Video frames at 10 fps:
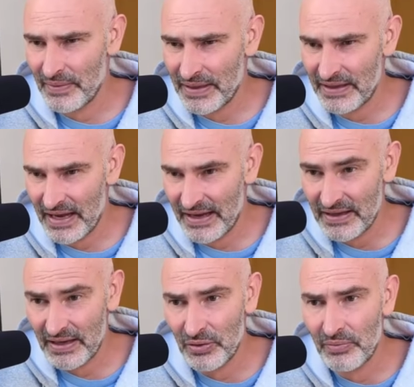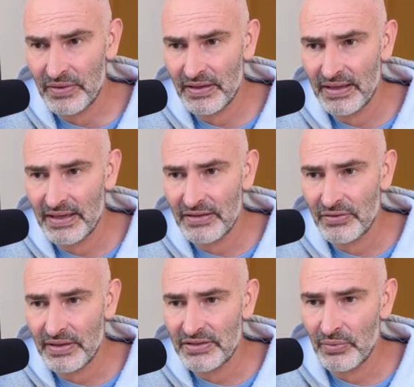The knight can look for the
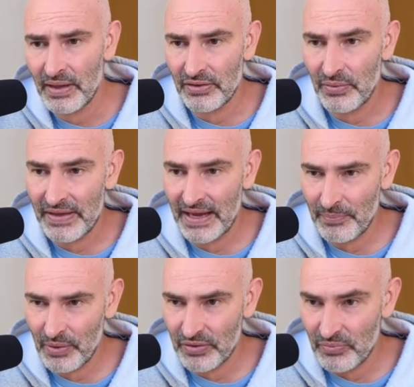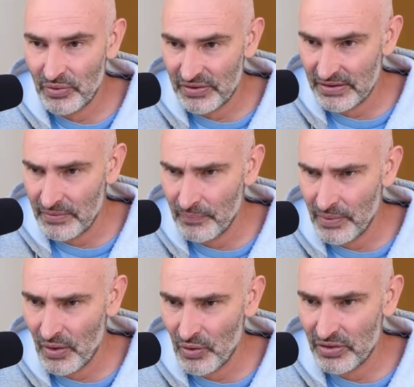e3 square to attack both rooks,
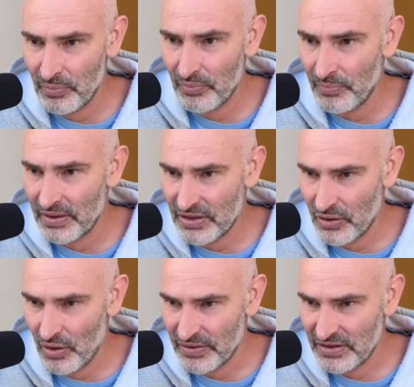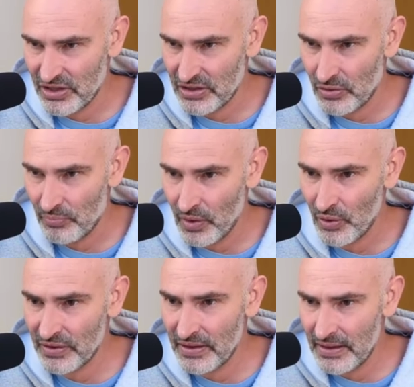but also put pressure on the g2
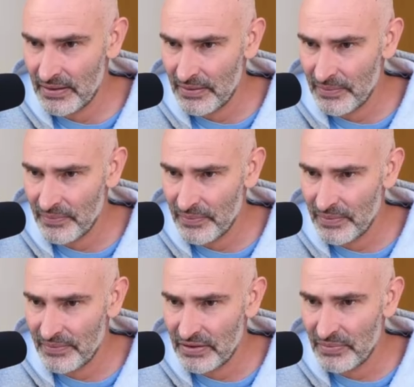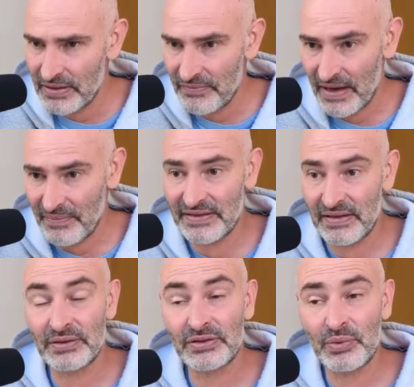pawn. So d5 is a
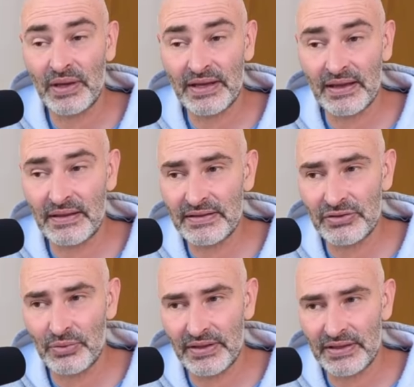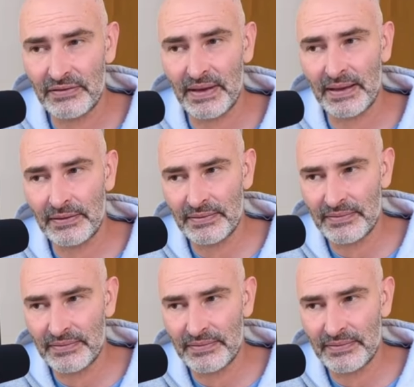good square here, the square d5.